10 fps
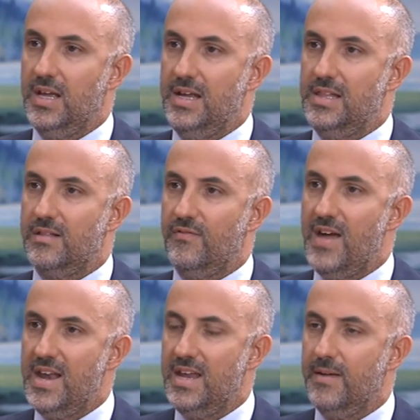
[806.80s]
is
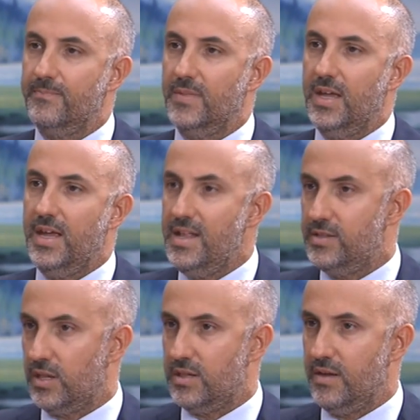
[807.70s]
very
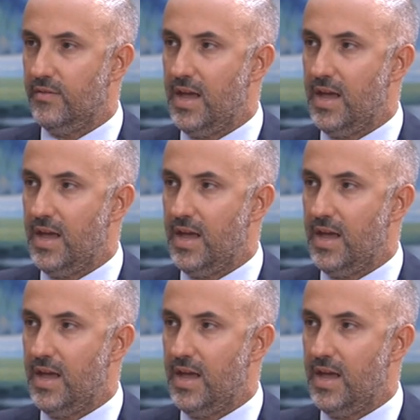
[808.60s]
interesting.